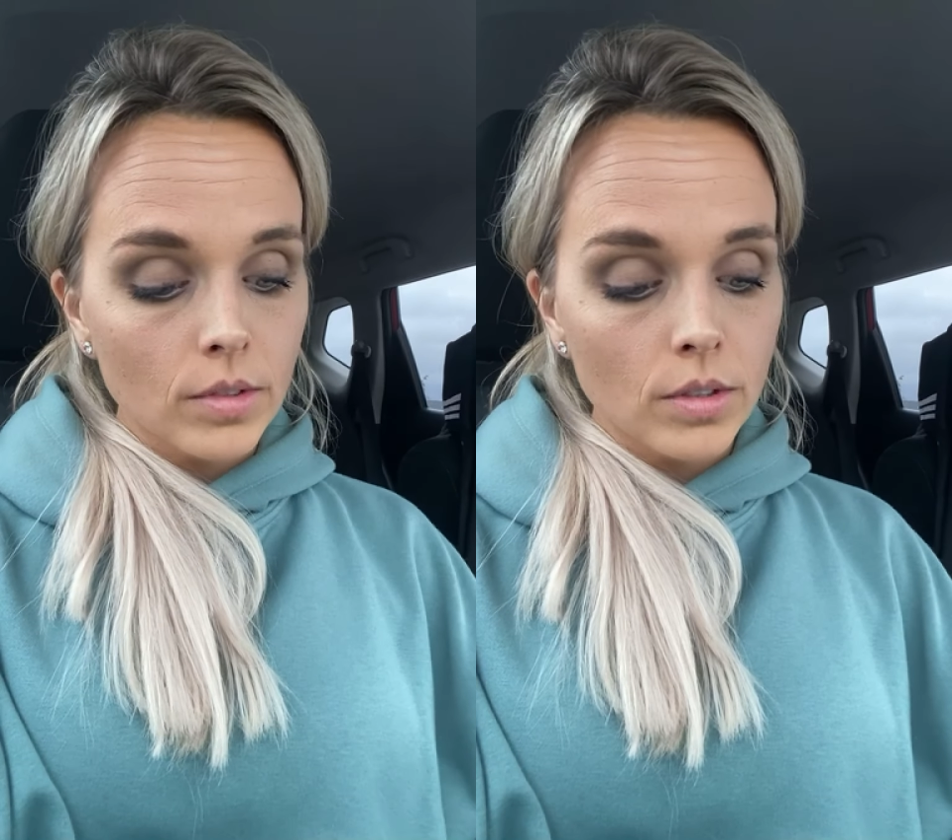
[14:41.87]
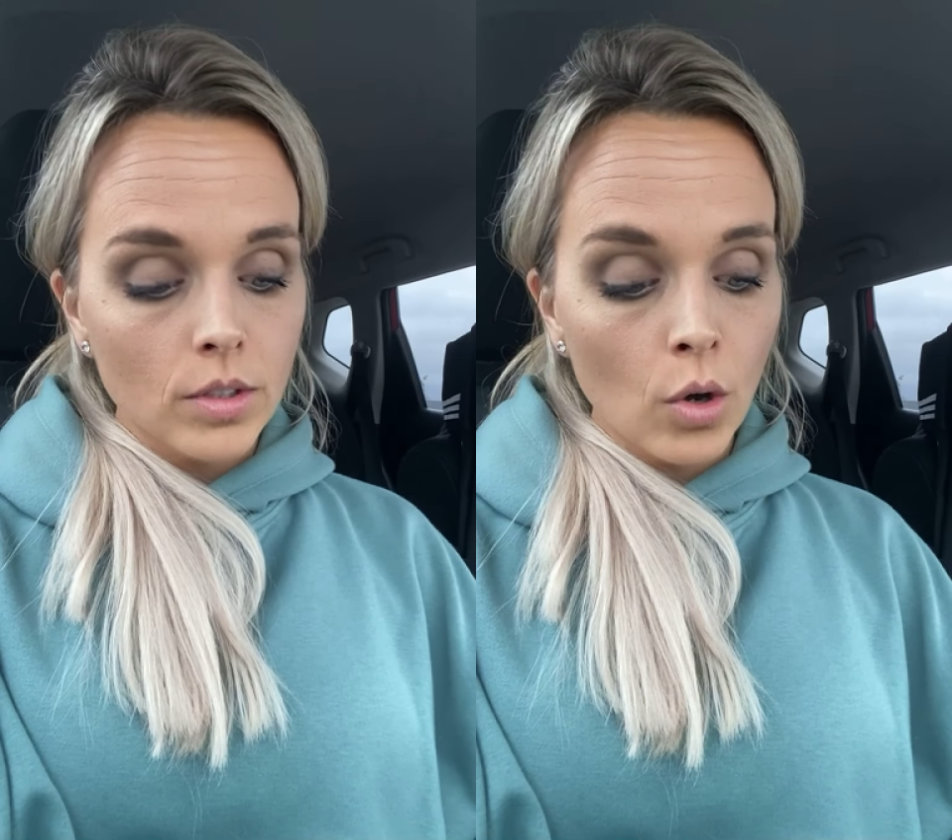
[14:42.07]

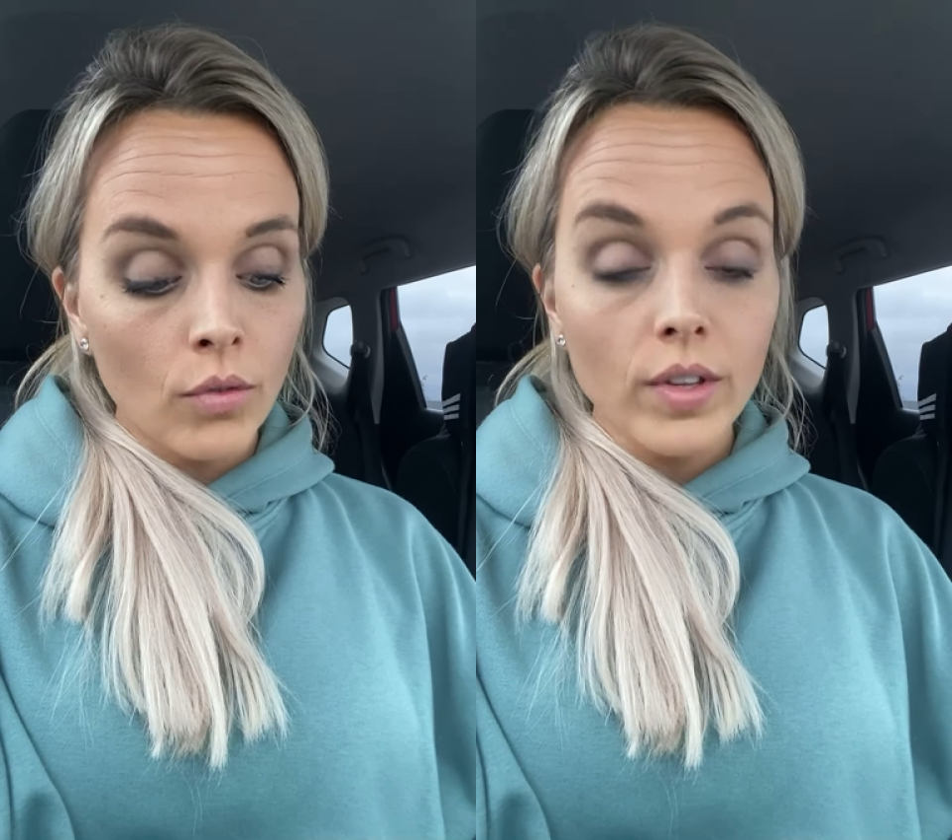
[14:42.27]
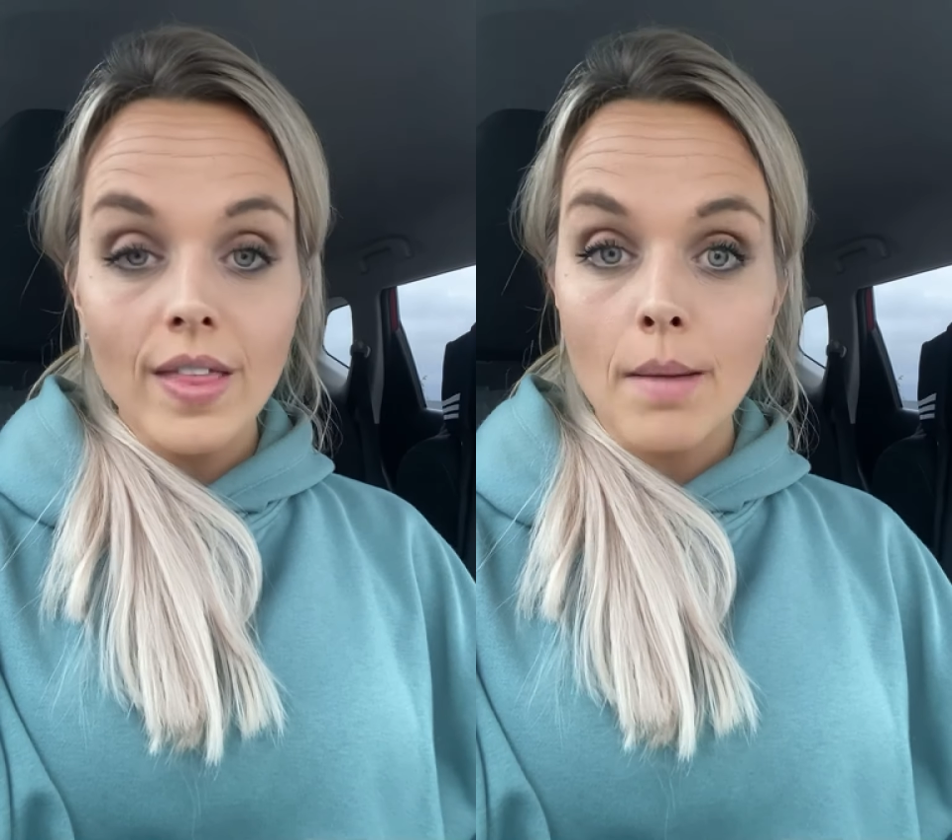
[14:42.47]

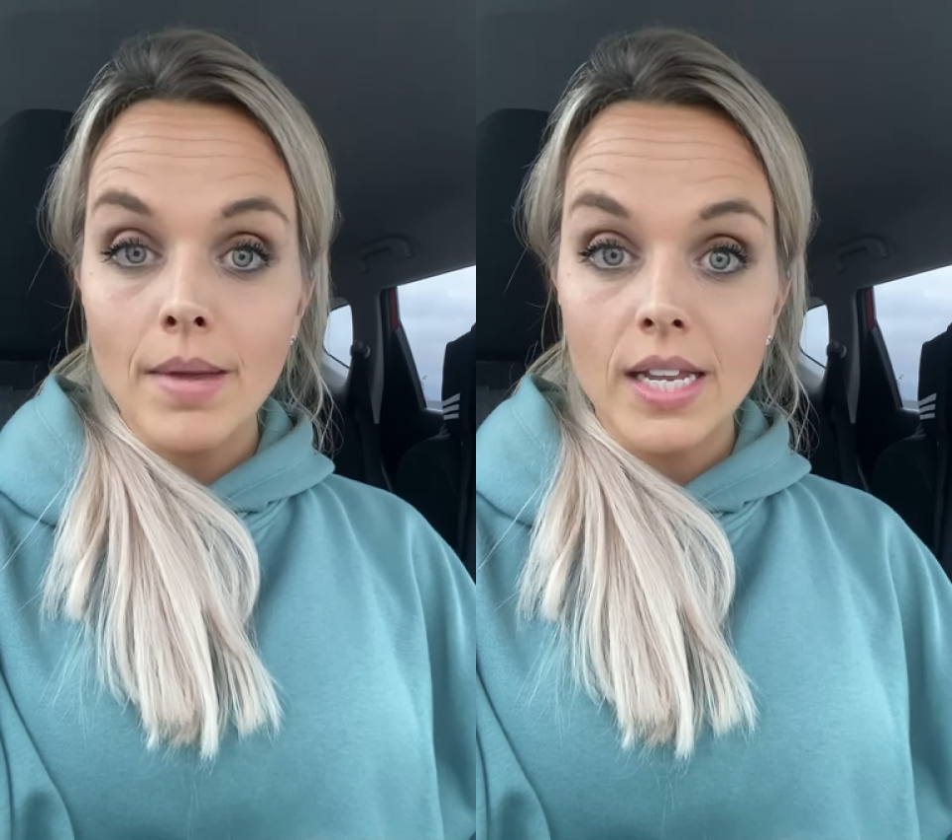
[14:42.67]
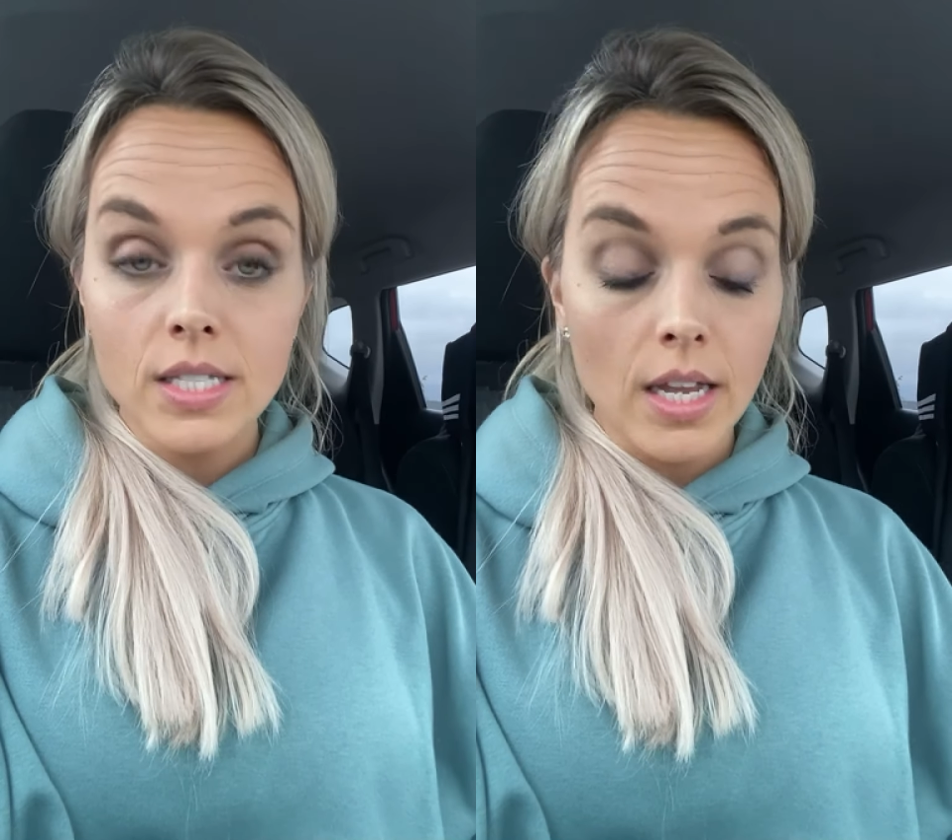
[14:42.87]
Hopefully that
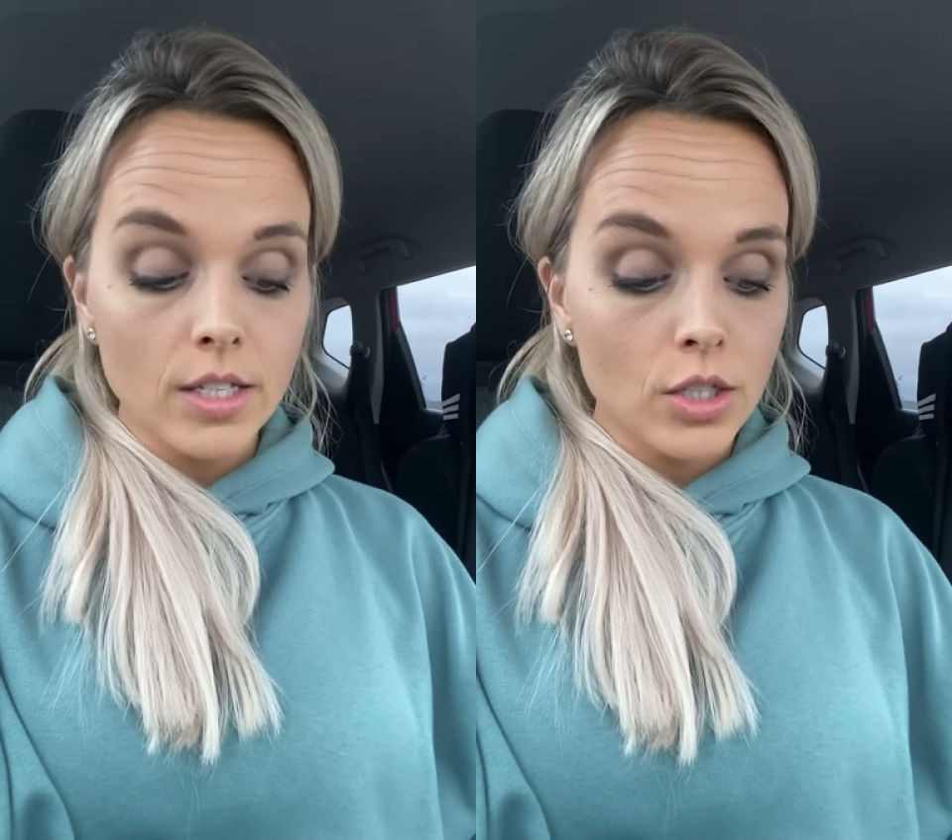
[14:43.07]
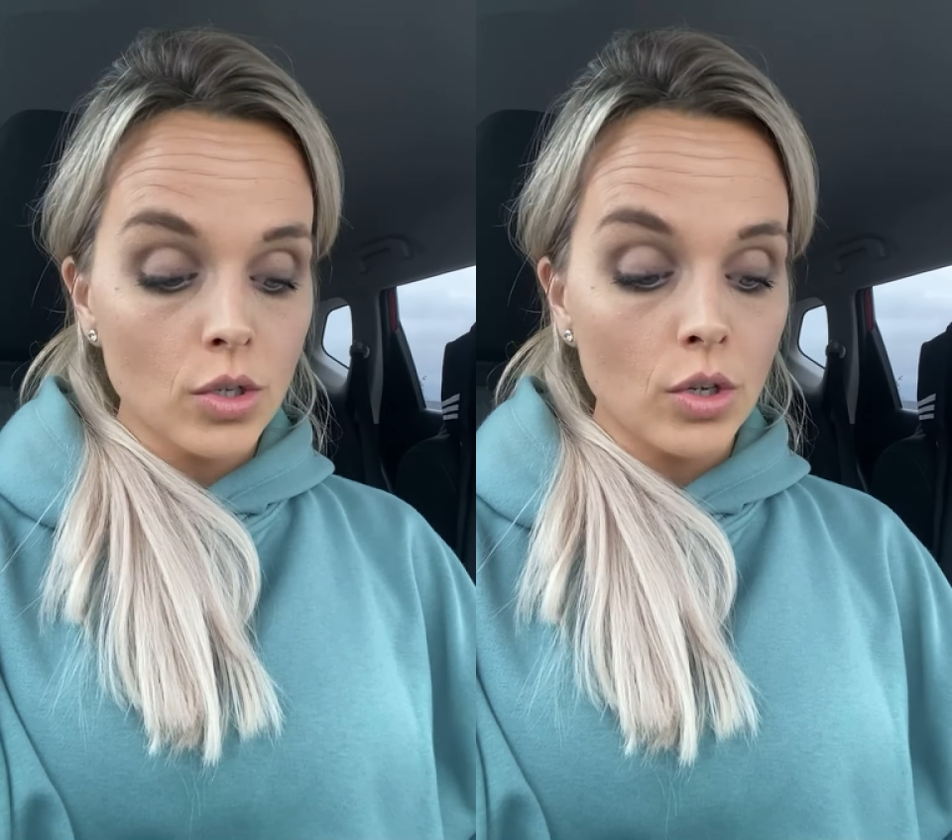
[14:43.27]
makes
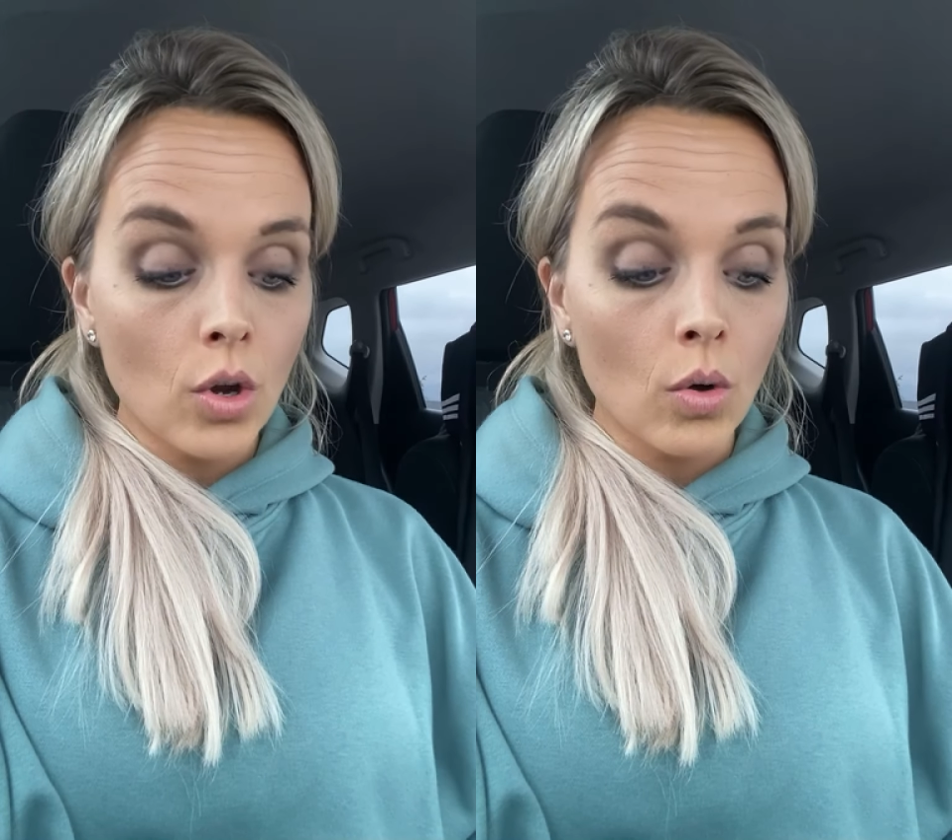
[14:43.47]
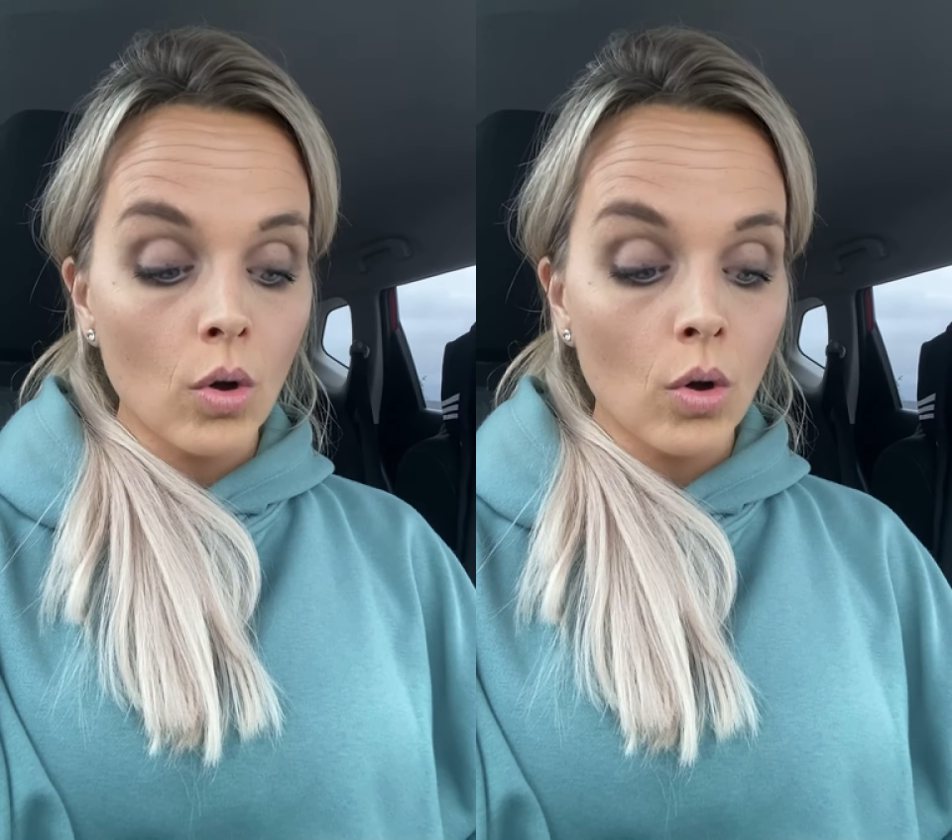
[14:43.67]
sense. So you go